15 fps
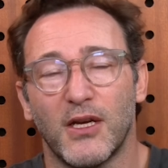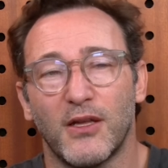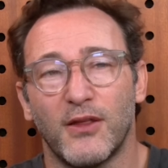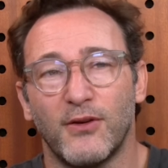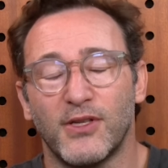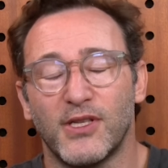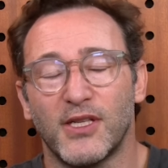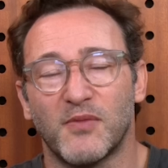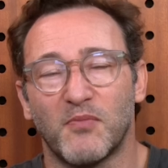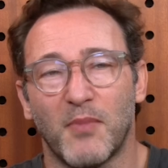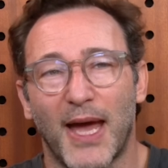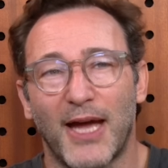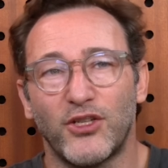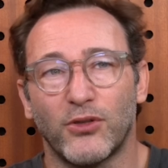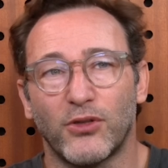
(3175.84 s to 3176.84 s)
there's this
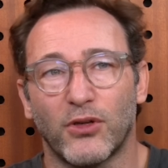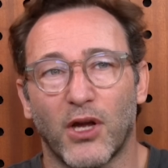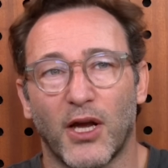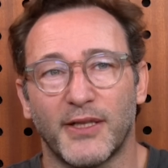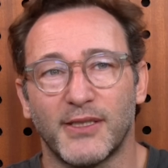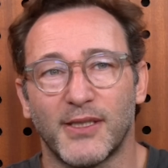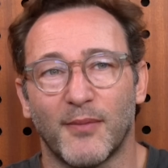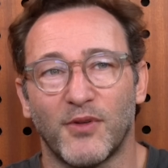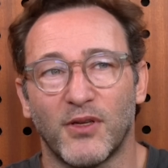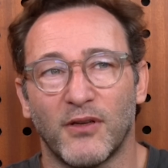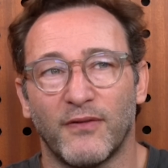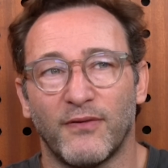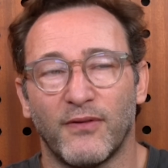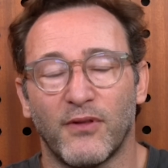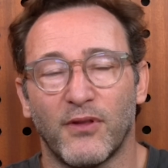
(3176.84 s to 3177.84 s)
magical concept
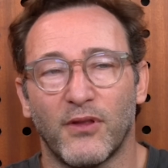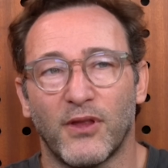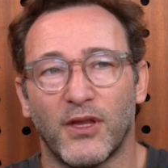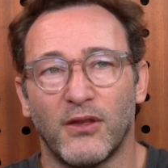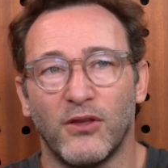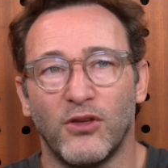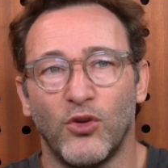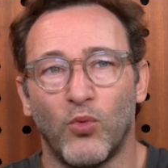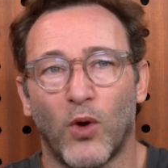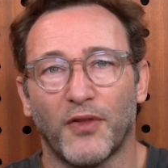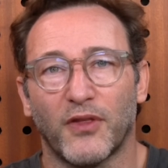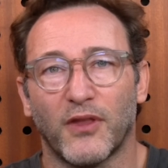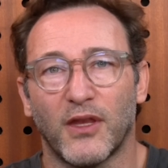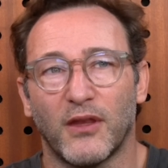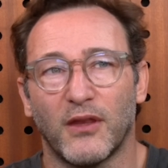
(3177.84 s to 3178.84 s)
of you want
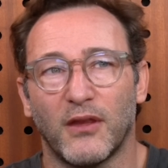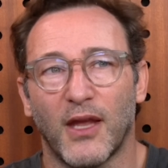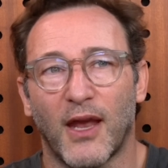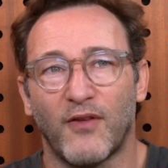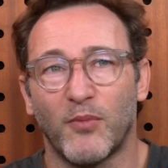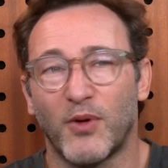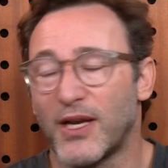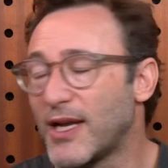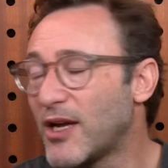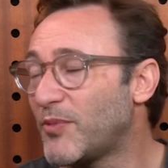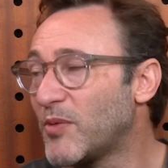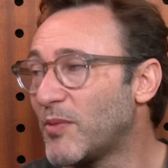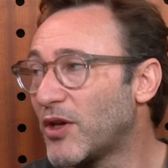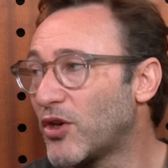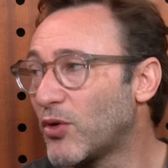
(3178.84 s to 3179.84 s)
everybody to help
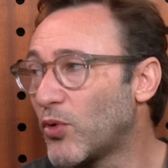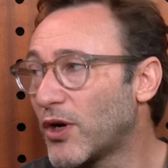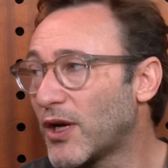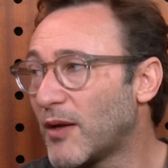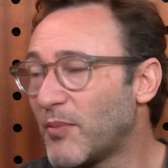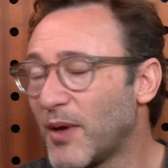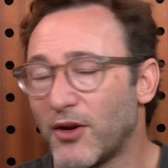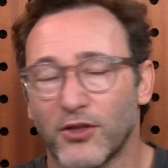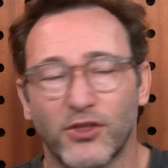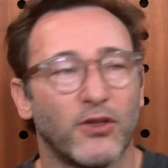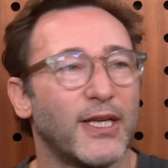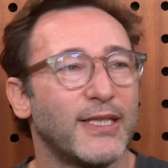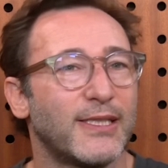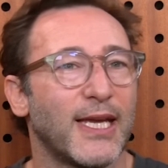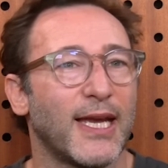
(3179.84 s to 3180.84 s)
you make your work get better. So
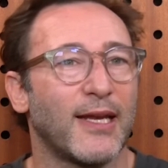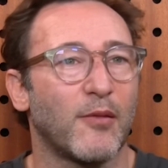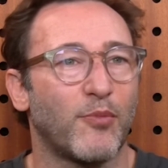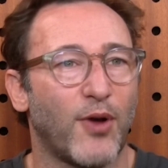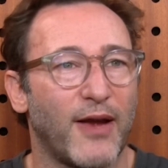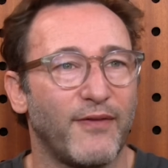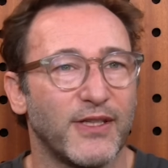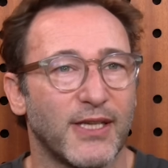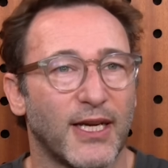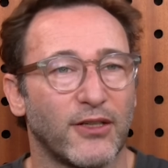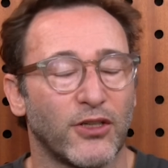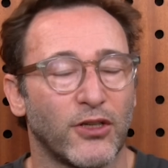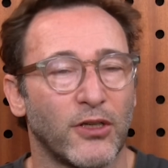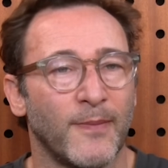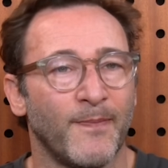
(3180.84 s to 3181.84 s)
let's say in the private
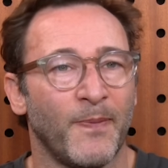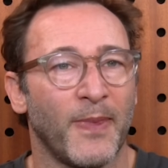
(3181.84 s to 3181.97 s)
sector,